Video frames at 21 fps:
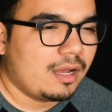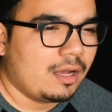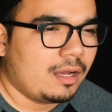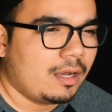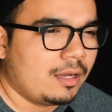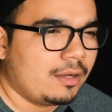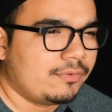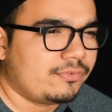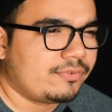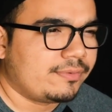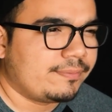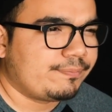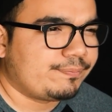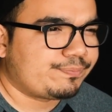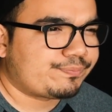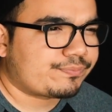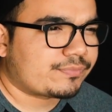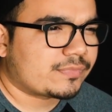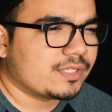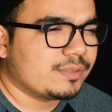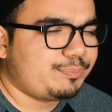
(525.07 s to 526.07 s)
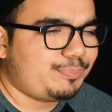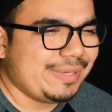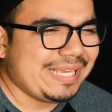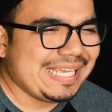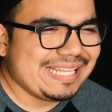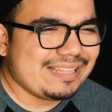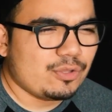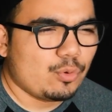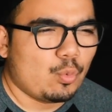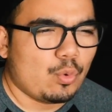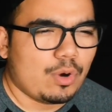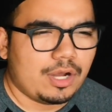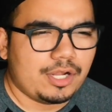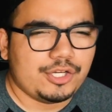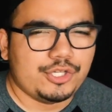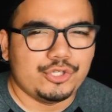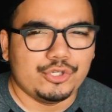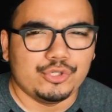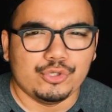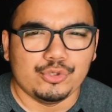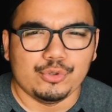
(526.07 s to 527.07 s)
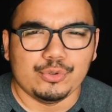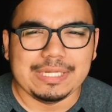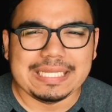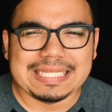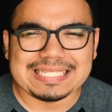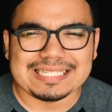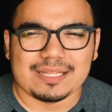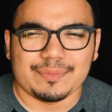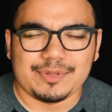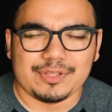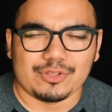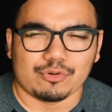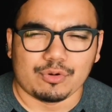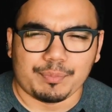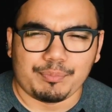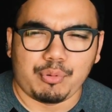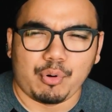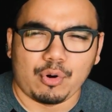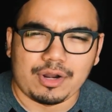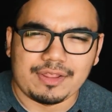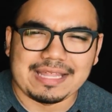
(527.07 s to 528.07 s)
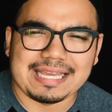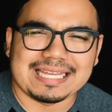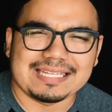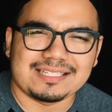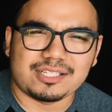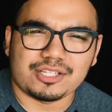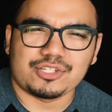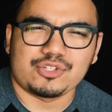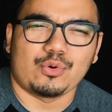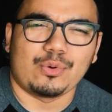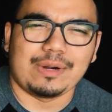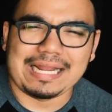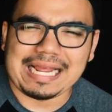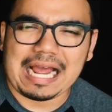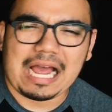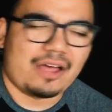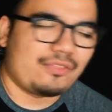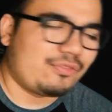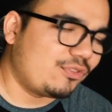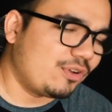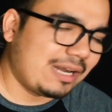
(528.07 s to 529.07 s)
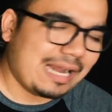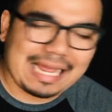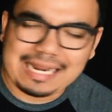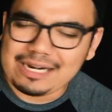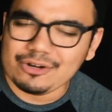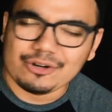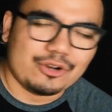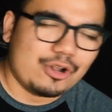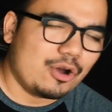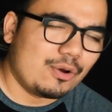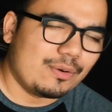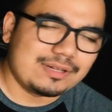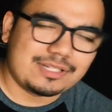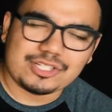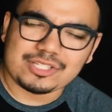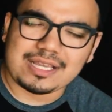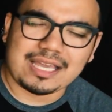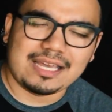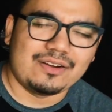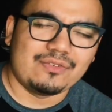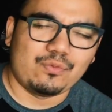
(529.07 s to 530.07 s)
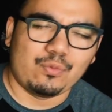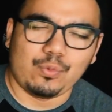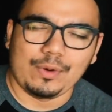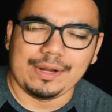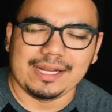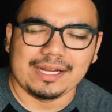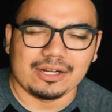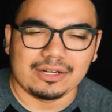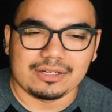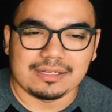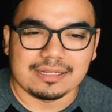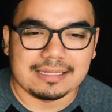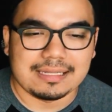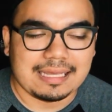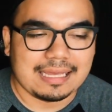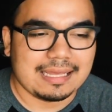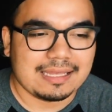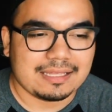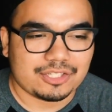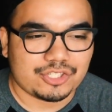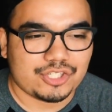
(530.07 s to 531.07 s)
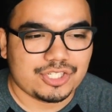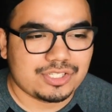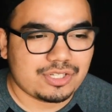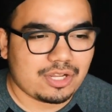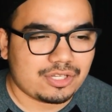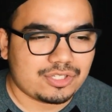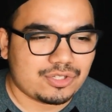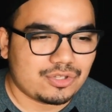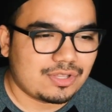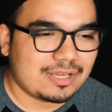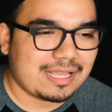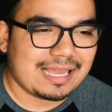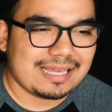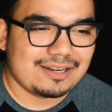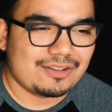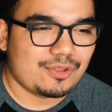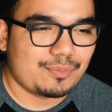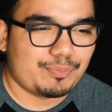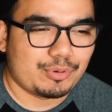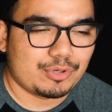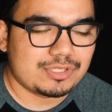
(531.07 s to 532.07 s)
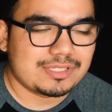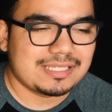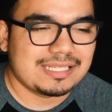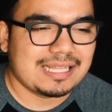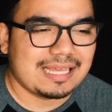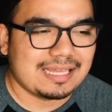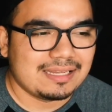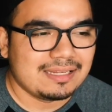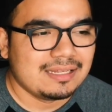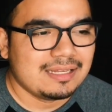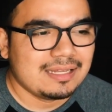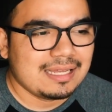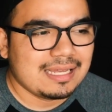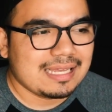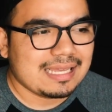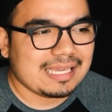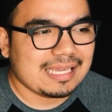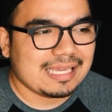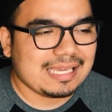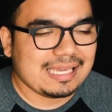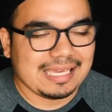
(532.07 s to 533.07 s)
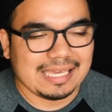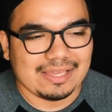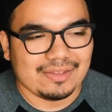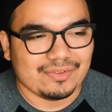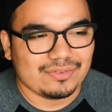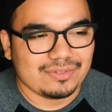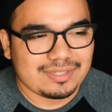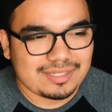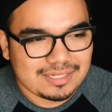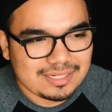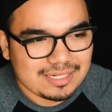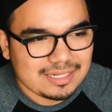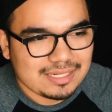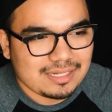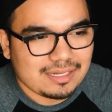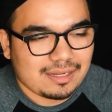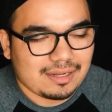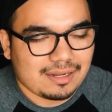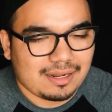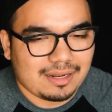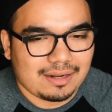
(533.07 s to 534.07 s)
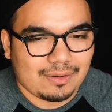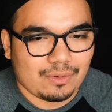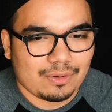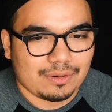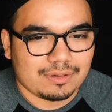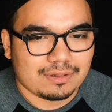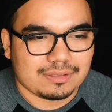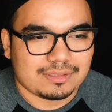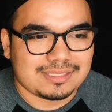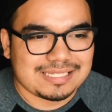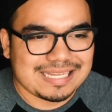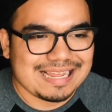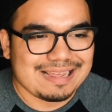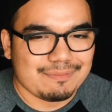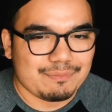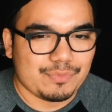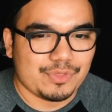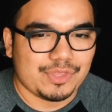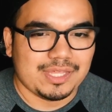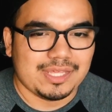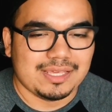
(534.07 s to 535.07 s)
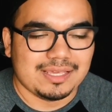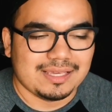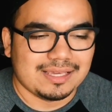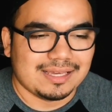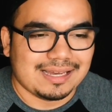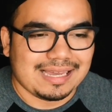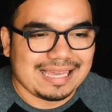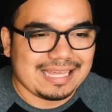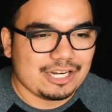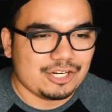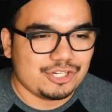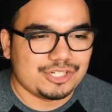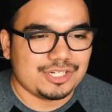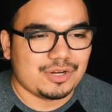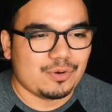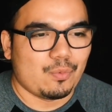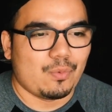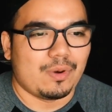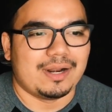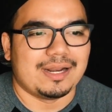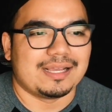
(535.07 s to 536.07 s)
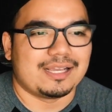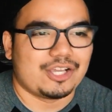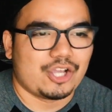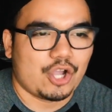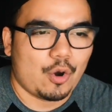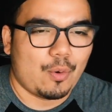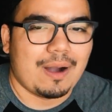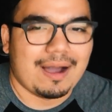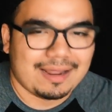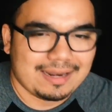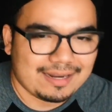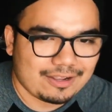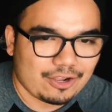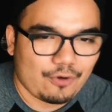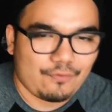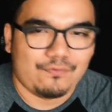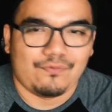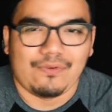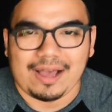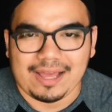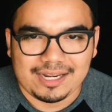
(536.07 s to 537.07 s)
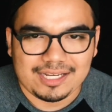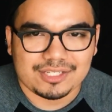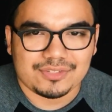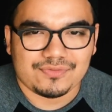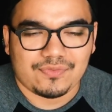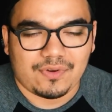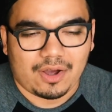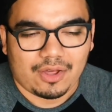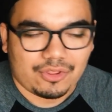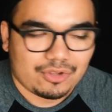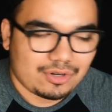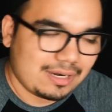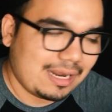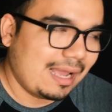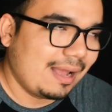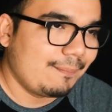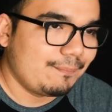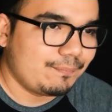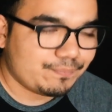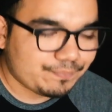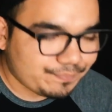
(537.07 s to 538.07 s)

of being the one who is going to be the reporter that gets the story out there. I don't know. It's just kind of weird. She's also the kind of the person that gives Tim the energy to want to go out and go find his father.